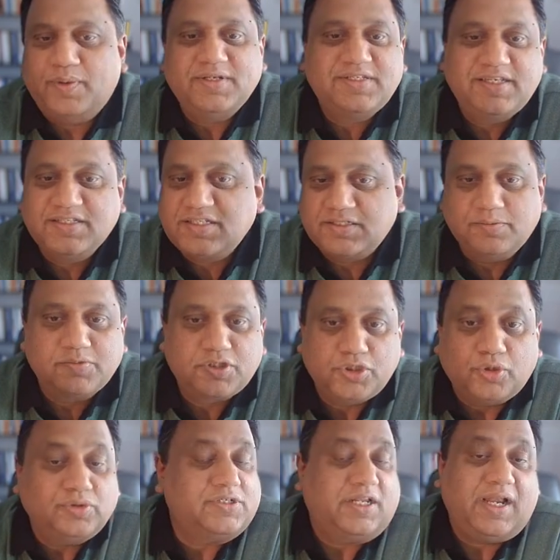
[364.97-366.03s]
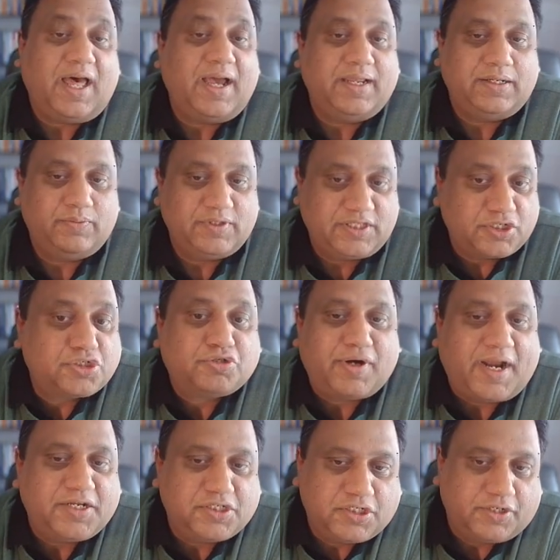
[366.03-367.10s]
when systems don't align with the
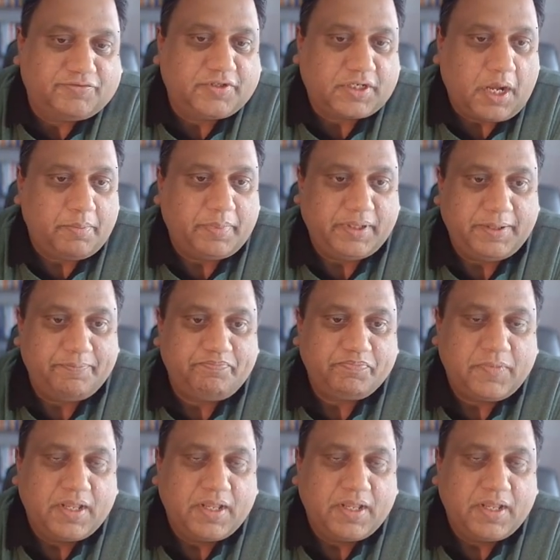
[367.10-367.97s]
strategy of the company.